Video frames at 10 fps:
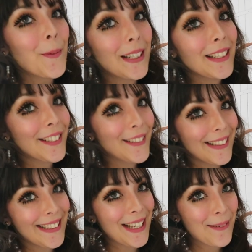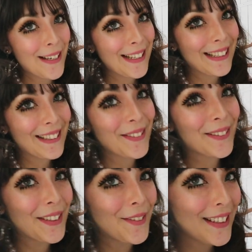when I tried Himegyaru
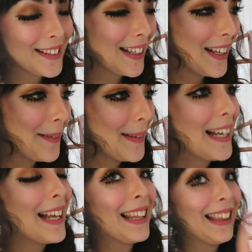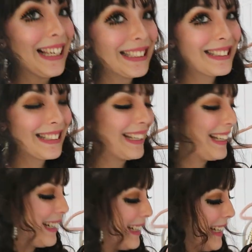for the first time last
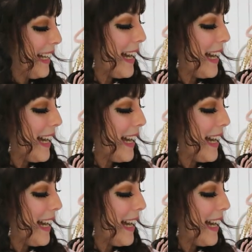year